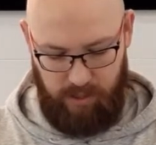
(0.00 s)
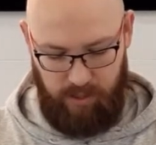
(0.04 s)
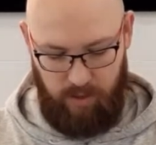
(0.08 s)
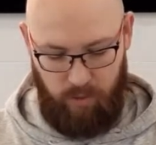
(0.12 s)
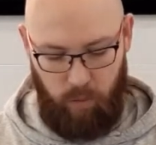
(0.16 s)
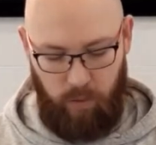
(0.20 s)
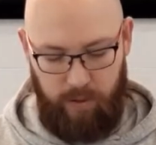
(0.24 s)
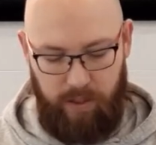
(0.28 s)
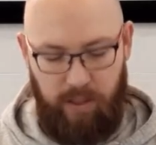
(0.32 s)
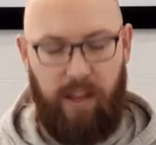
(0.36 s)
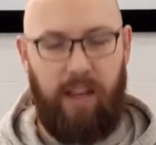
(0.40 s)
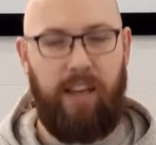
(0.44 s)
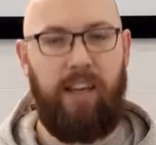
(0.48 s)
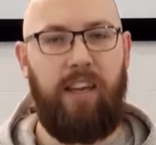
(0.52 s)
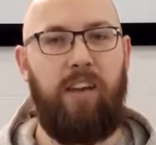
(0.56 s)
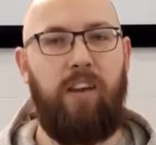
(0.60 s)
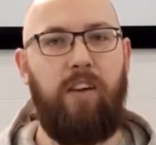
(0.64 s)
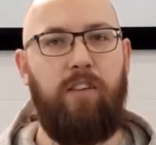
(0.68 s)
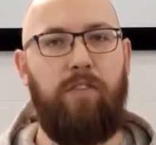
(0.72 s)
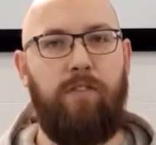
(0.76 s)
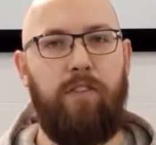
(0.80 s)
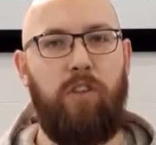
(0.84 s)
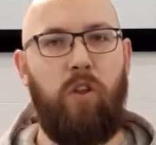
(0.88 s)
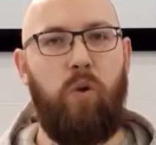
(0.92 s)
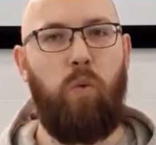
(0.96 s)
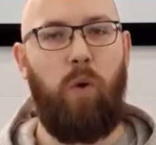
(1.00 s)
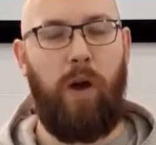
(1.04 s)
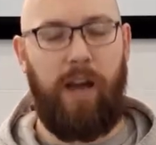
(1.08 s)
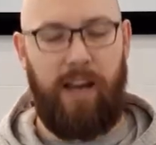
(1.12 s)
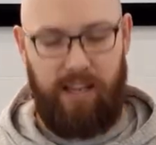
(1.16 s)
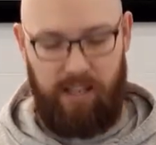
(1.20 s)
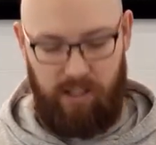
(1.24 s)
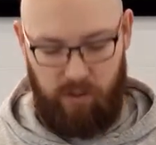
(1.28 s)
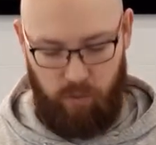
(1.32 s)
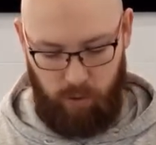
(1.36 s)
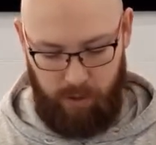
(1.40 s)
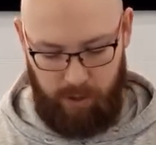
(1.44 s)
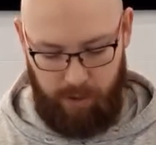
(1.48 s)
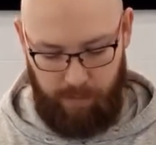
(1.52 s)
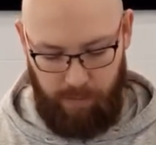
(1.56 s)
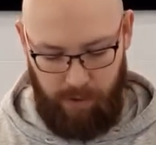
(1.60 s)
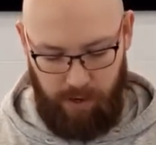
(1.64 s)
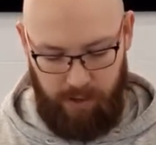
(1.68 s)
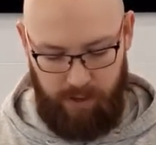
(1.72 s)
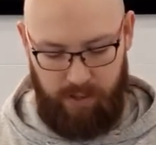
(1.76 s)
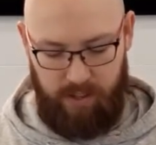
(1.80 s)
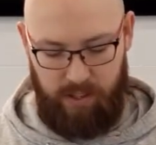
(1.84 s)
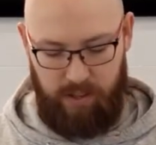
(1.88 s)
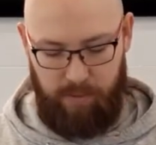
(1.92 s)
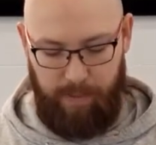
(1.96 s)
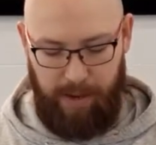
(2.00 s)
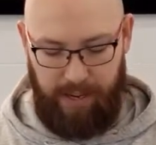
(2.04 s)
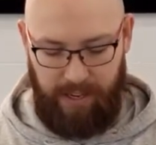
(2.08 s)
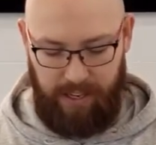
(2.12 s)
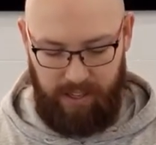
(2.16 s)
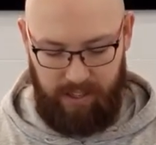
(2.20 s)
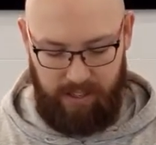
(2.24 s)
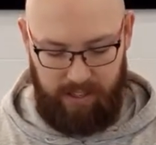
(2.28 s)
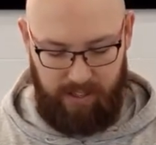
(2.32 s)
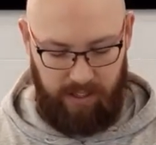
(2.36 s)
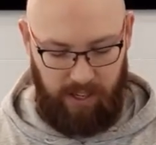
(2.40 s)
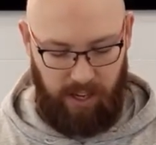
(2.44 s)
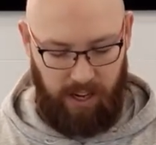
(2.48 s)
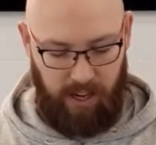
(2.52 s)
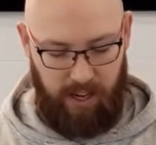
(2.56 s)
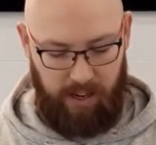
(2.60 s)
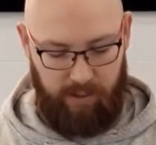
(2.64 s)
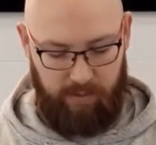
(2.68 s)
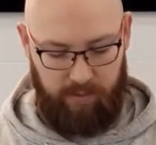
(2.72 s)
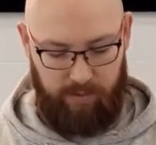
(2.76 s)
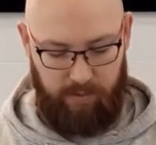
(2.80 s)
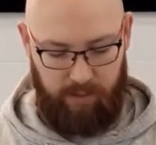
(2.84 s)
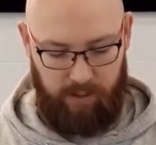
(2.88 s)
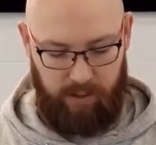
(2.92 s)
We thank you for the ways which mothers make us laugh.